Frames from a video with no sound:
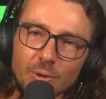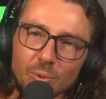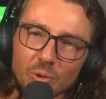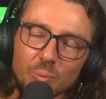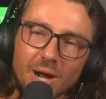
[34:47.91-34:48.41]

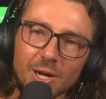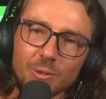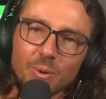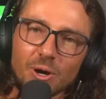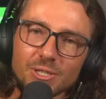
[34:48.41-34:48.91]
with
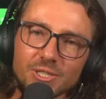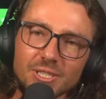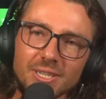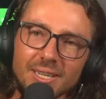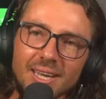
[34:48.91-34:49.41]
Mark
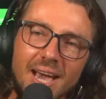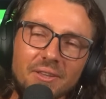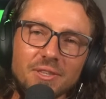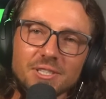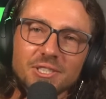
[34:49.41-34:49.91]
Moss,
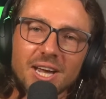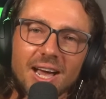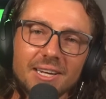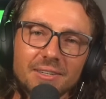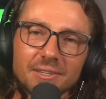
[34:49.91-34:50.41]
had this
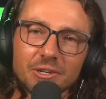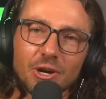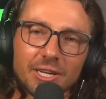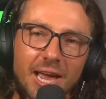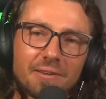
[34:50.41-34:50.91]
saying,
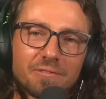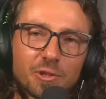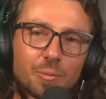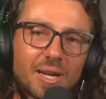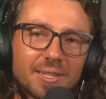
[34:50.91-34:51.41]
I came for
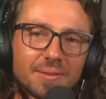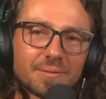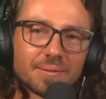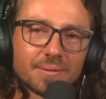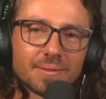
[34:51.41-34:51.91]
the money
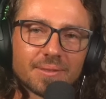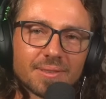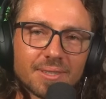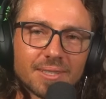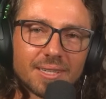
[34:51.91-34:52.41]

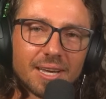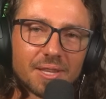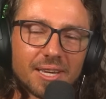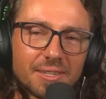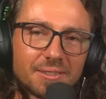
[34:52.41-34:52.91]
and
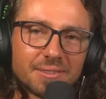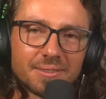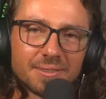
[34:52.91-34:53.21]
then